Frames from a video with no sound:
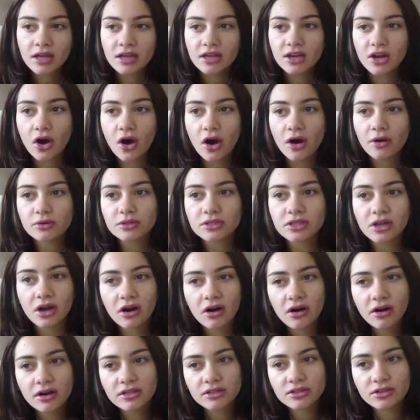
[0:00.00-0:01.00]
You know, I was
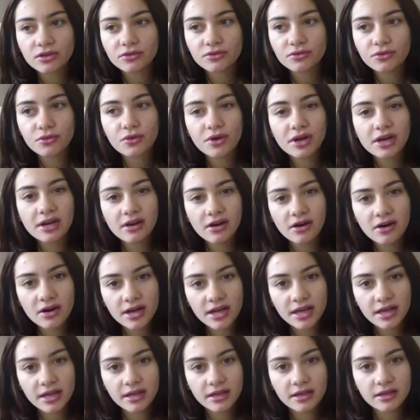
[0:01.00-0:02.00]
kind of
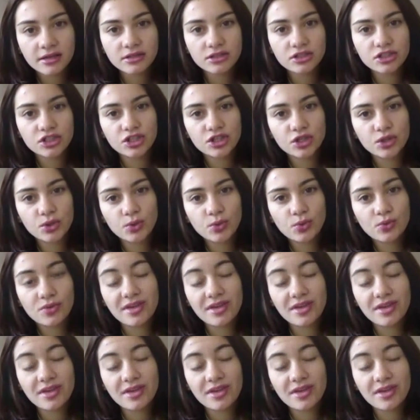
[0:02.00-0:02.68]
relying to